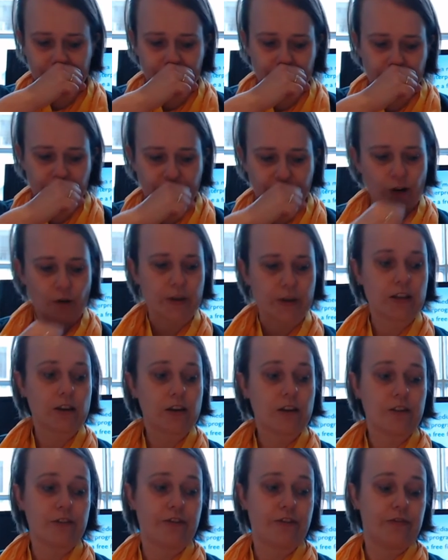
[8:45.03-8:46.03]
format. You
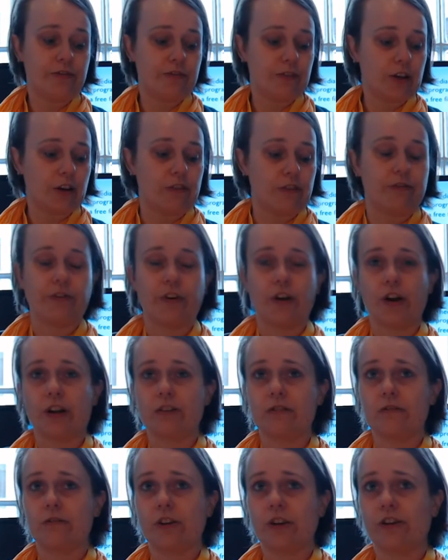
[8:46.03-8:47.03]
can
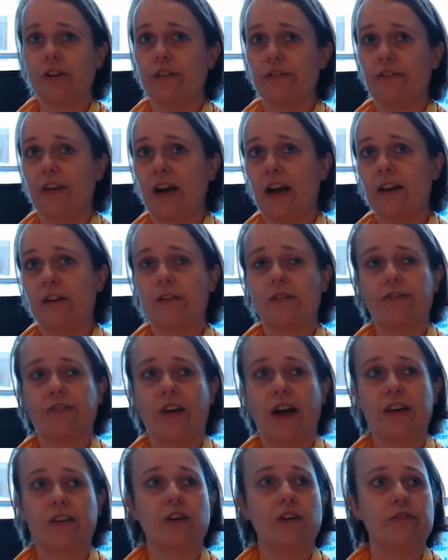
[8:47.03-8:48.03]
convert, you can find,
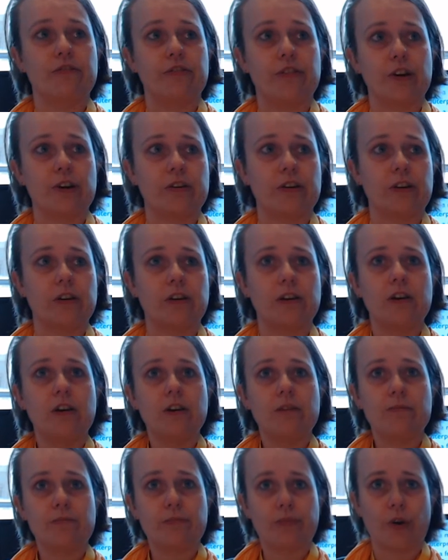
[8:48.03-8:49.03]
find converter
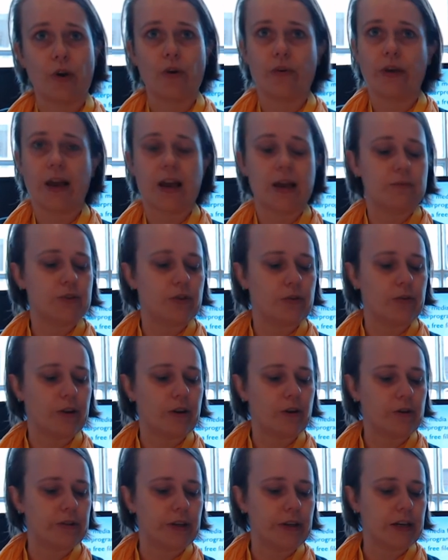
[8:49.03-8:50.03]
programs on the,
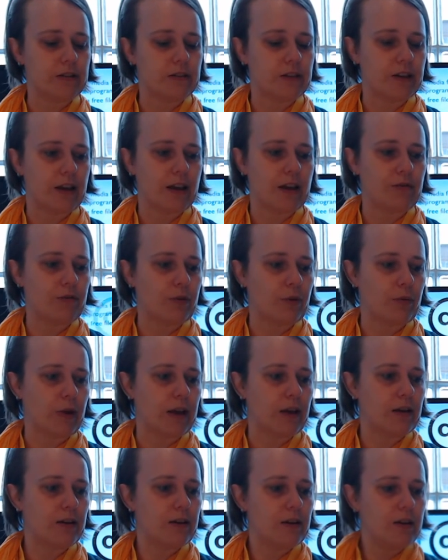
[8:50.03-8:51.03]
on the internet
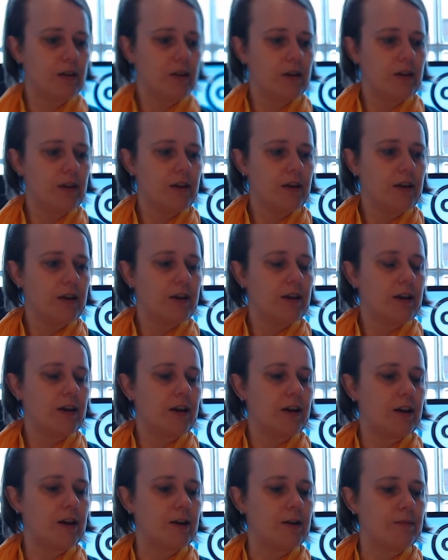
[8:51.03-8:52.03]
everywhere.
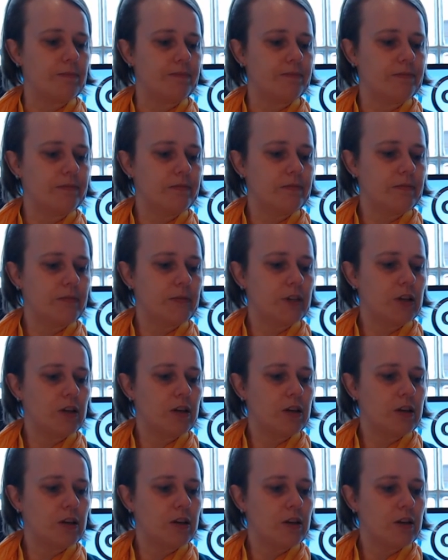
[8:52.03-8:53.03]
Um,
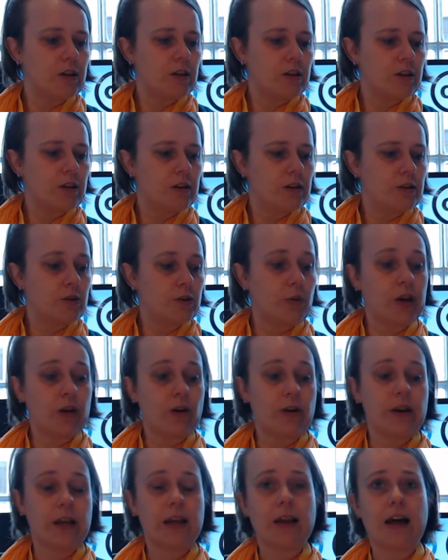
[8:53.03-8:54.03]
so we
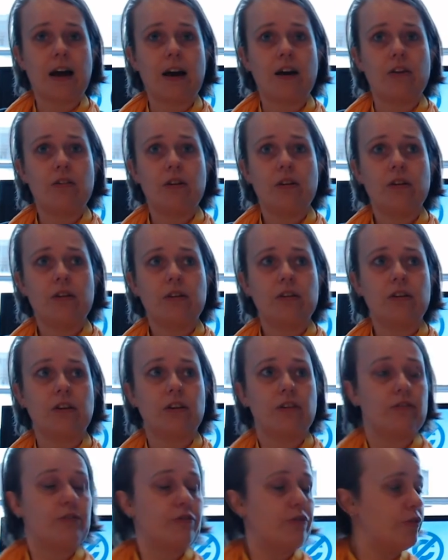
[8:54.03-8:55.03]
only allow
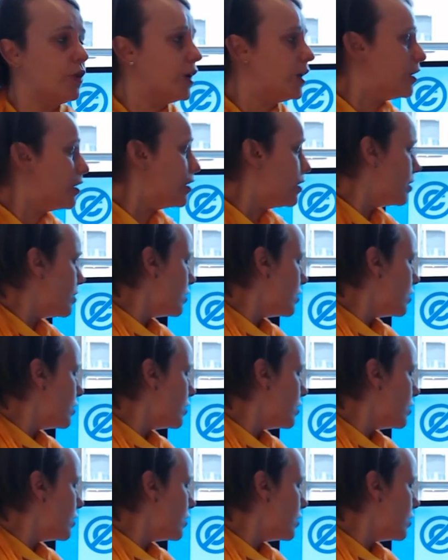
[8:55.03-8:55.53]
the free